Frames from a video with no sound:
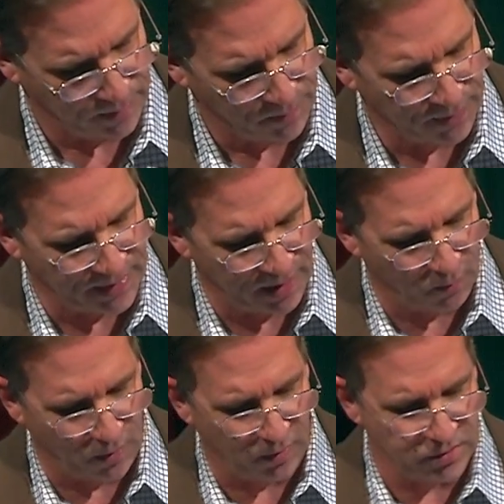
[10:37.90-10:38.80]
But there
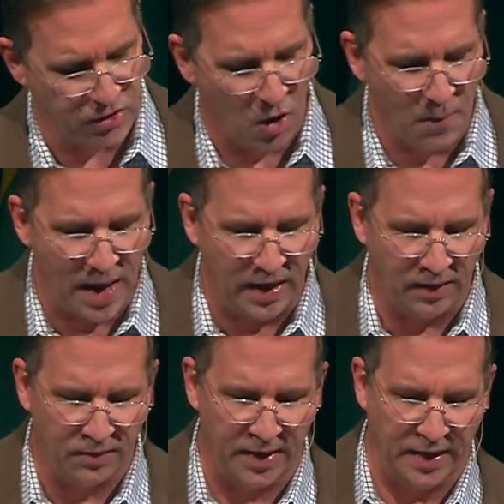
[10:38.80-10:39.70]
were so many
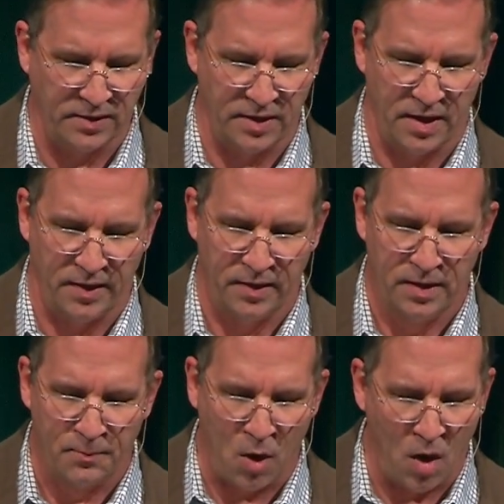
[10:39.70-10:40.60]
that
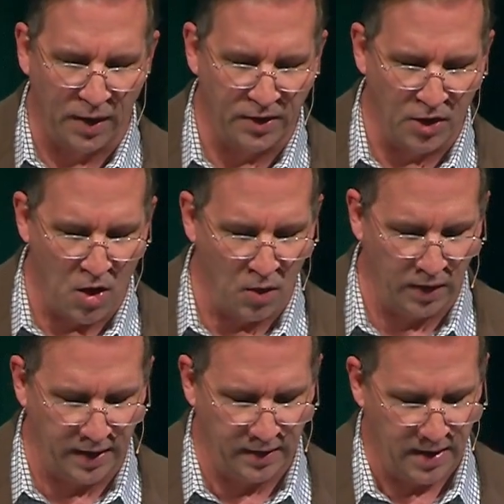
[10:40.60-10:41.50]
Paul had known
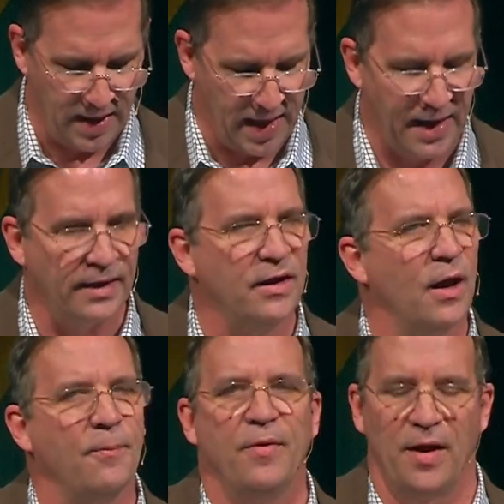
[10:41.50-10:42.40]
and had ended
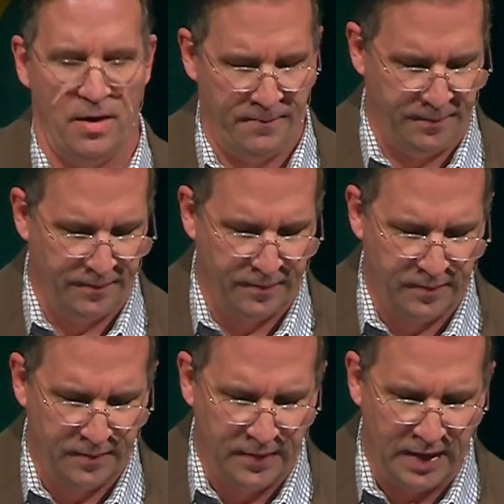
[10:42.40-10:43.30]
up there
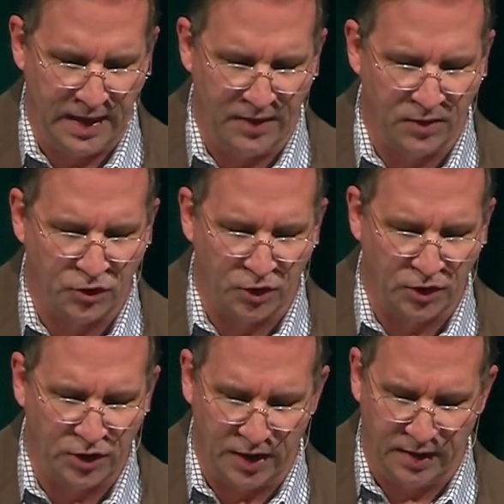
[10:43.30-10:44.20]
in the
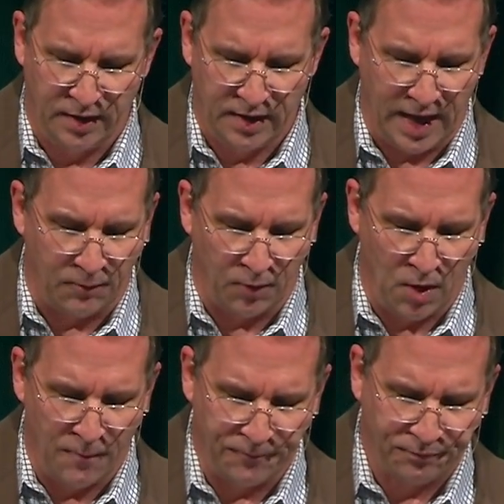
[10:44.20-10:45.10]
church at Rome.